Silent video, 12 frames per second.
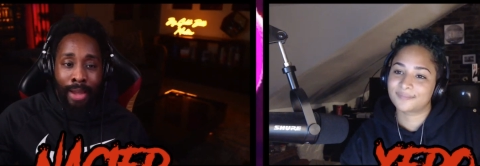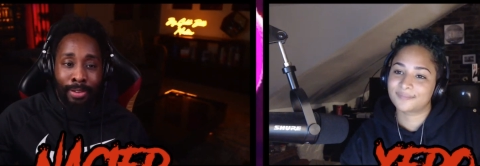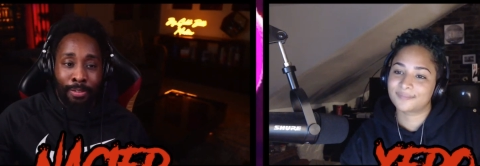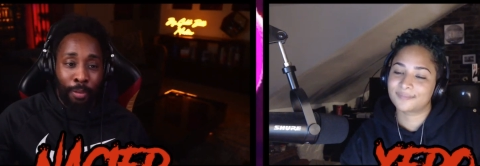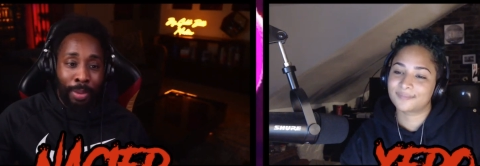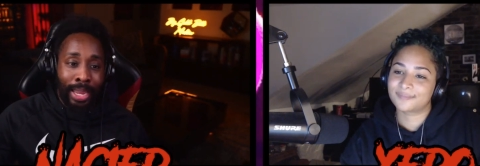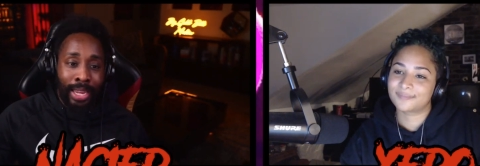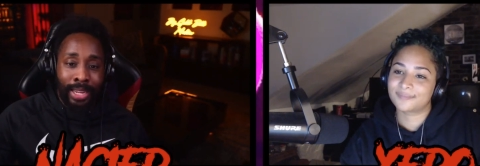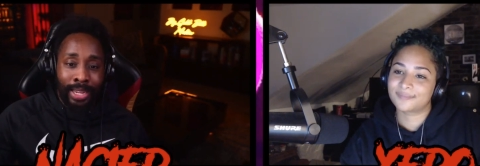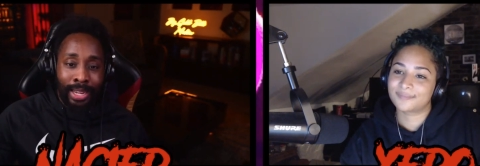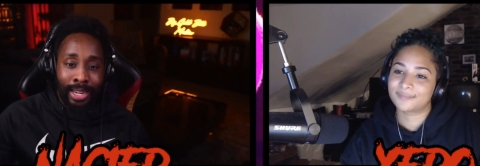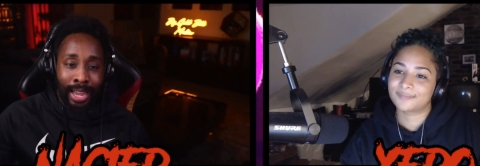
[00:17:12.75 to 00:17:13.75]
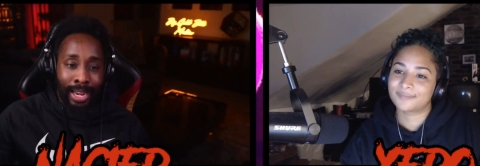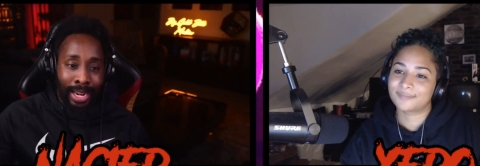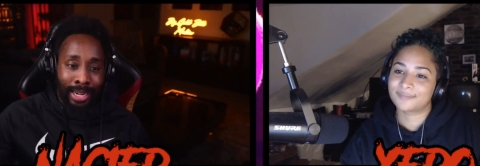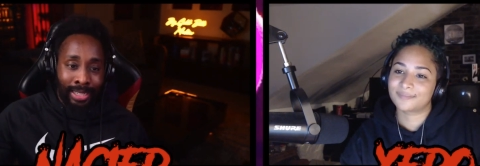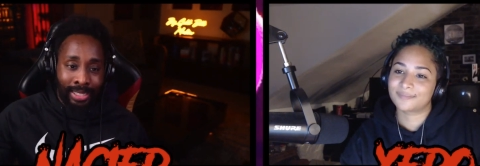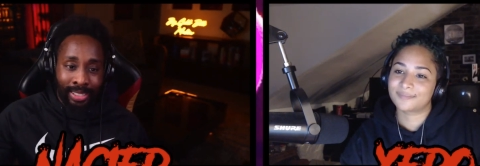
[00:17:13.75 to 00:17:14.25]
Speaker 1: it's for me and, and
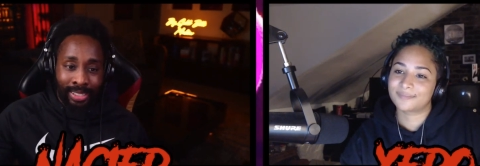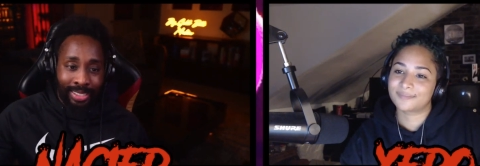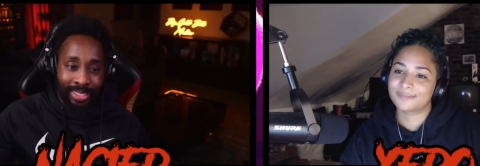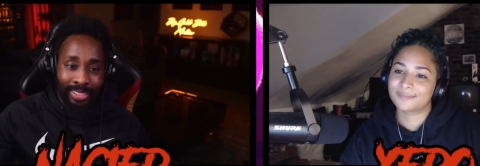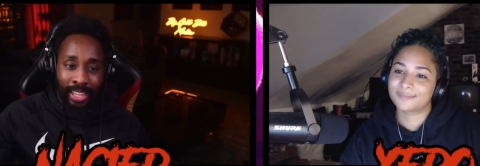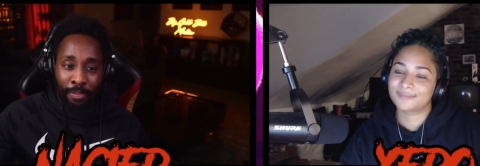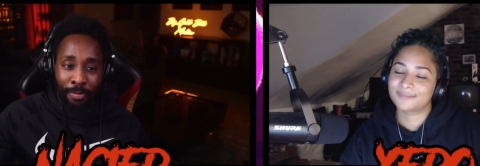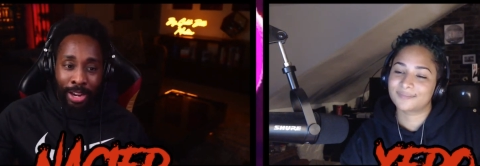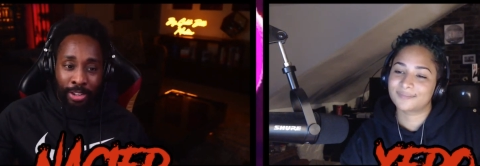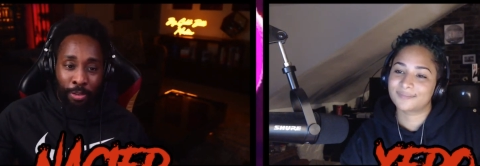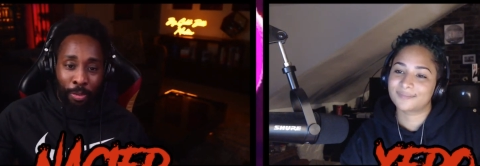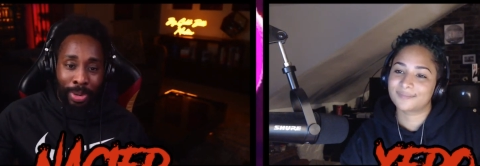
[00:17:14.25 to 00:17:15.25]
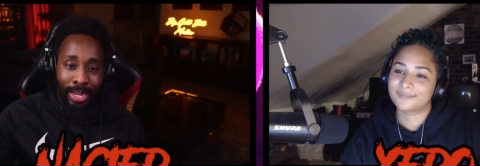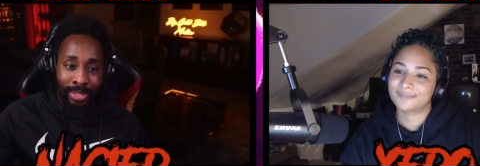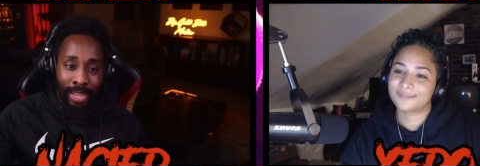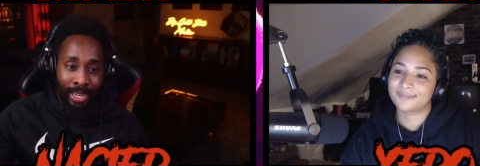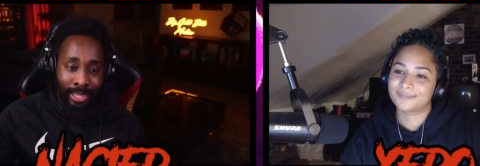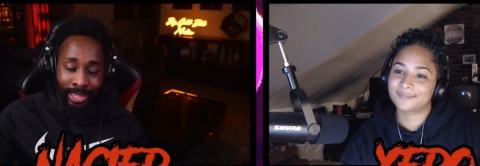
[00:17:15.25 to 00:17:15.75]
i guess this is a safe measure for me
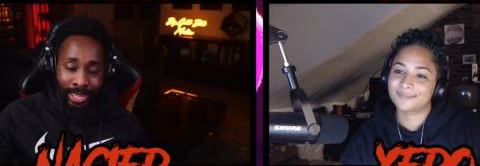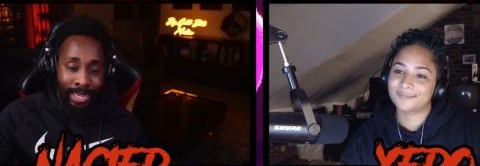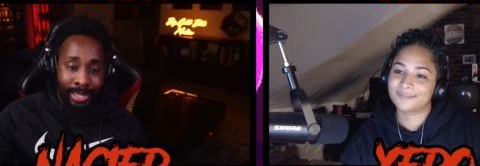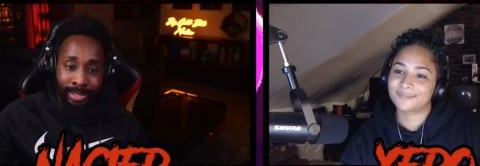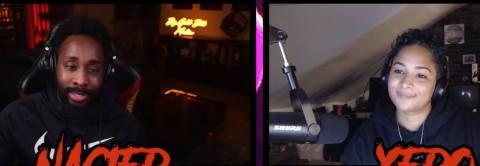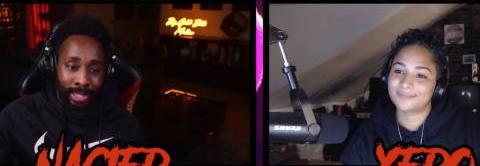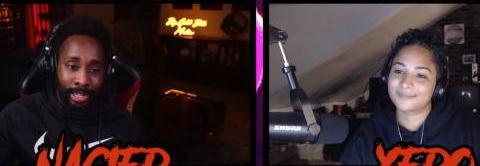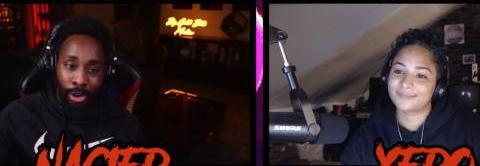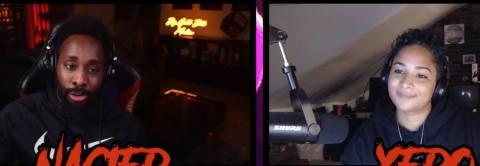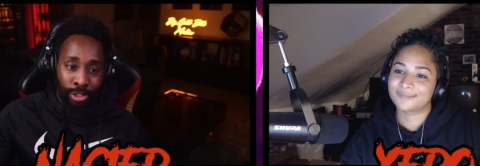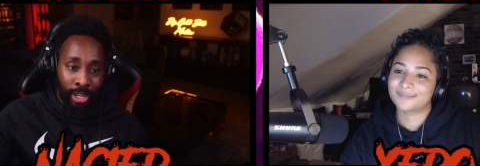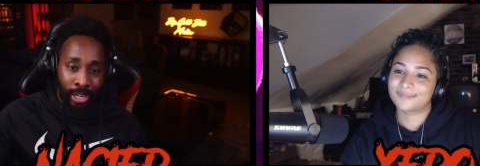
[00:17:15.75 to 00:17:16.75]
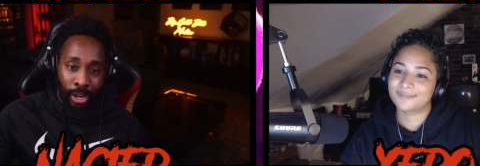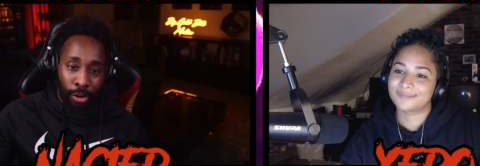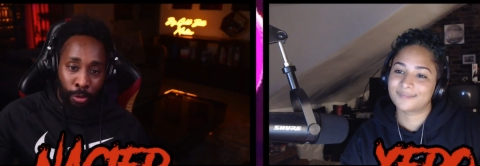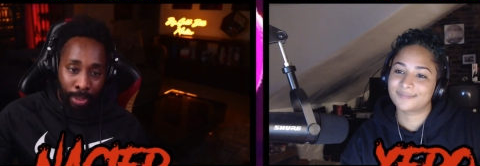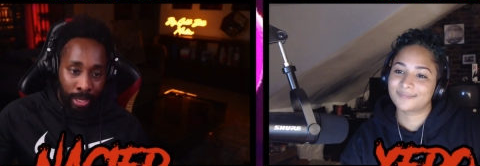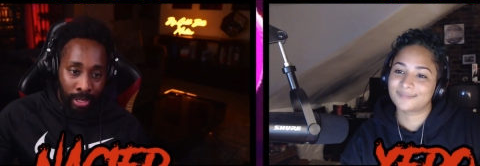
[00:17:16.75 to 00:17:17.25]
it's like easily go check it
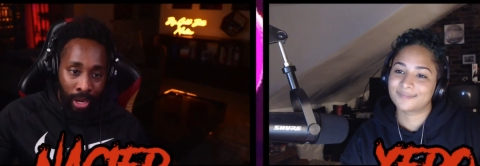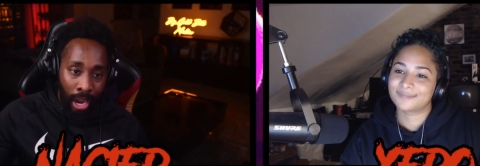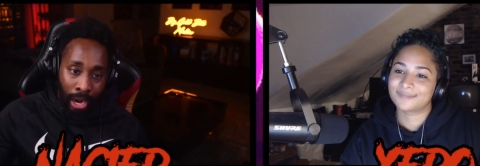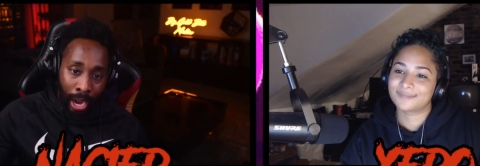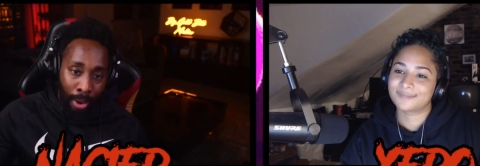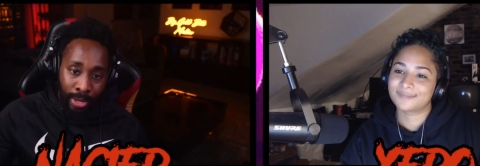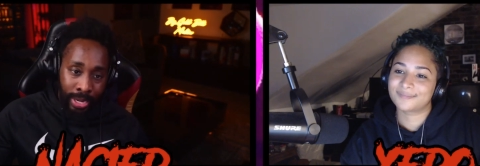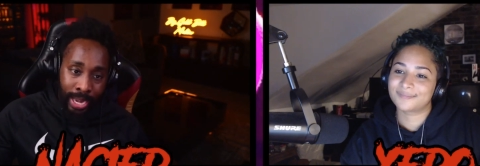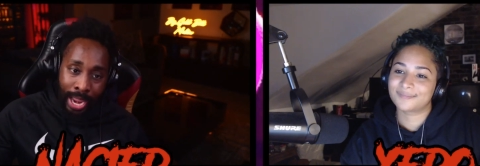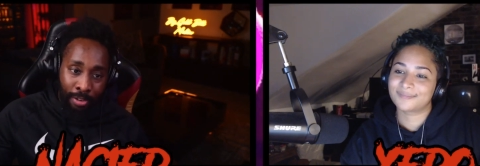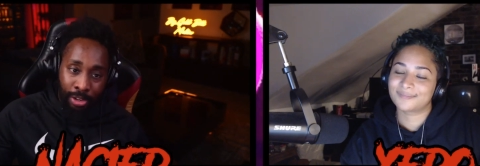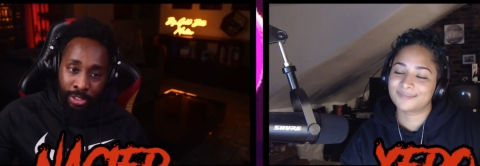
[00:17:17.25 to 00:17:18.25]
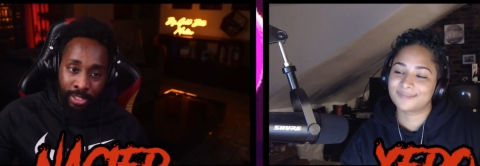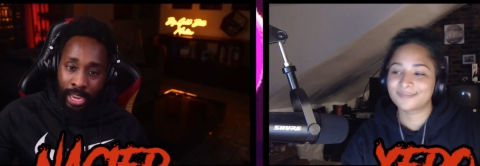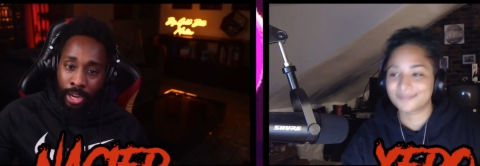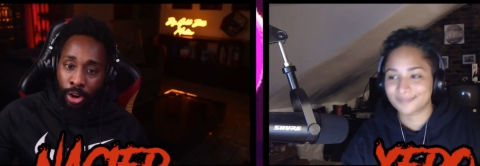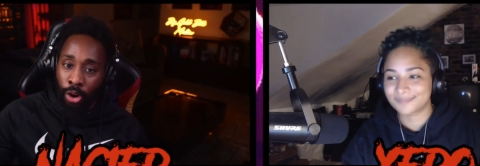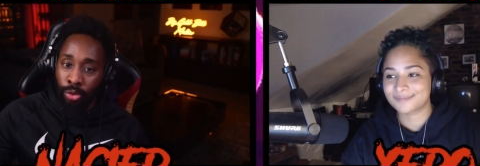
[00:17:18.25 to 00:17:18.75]
out on peacock i would never
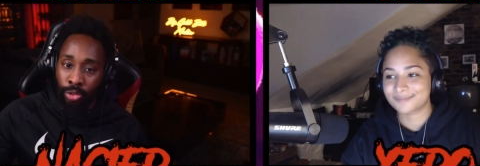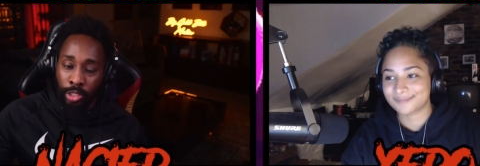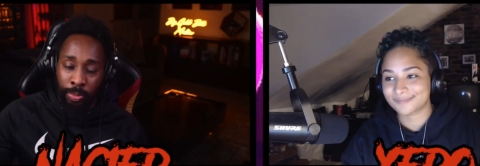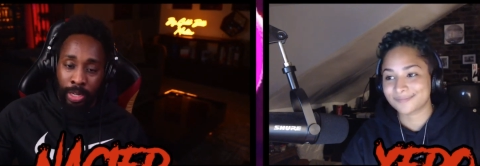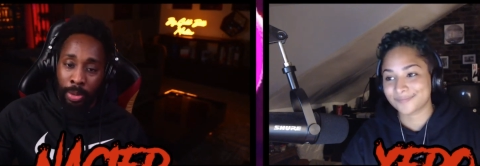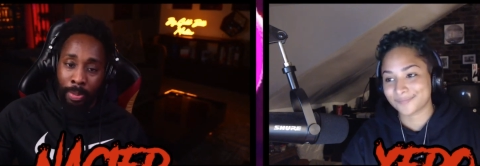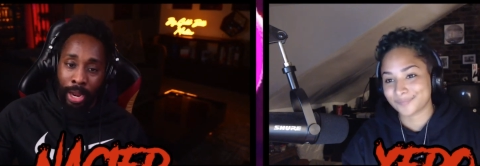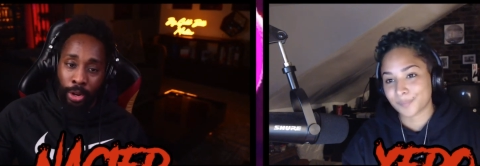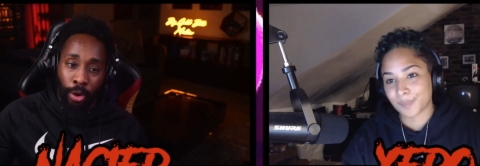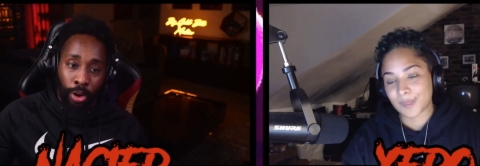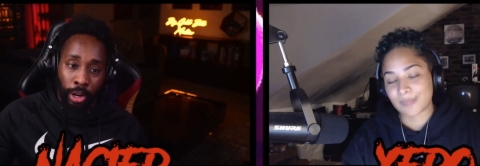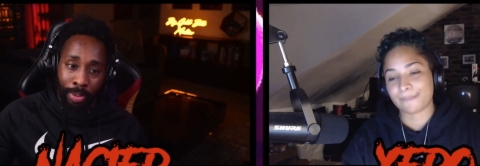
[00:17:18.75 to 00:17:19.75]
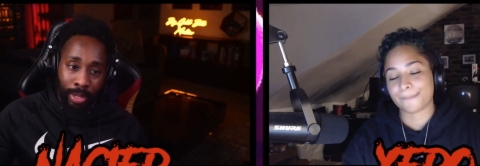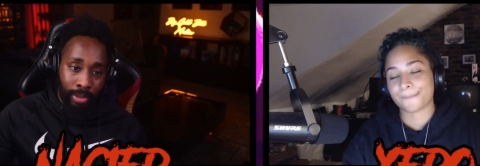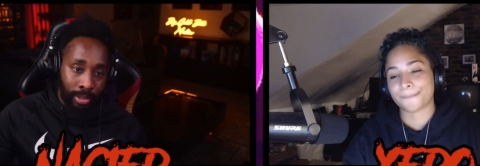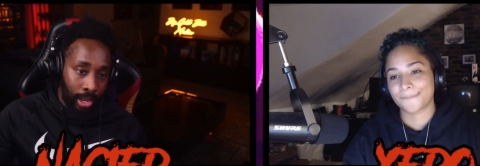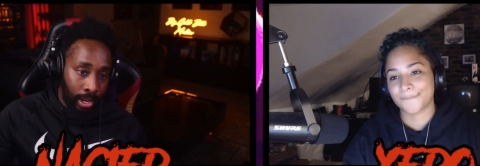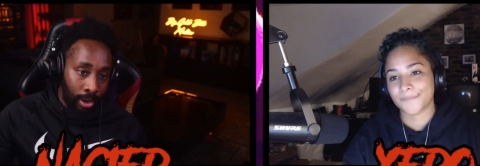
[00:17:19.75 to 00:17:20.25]
say go spend the money on it but
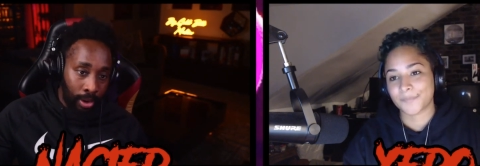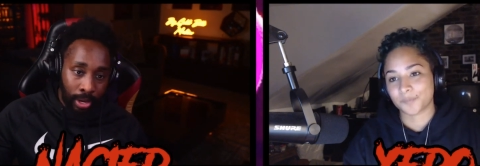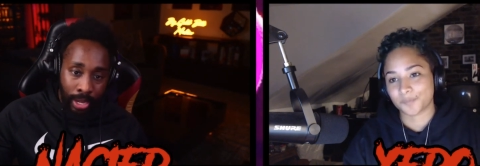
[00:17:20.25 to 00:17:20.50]
hell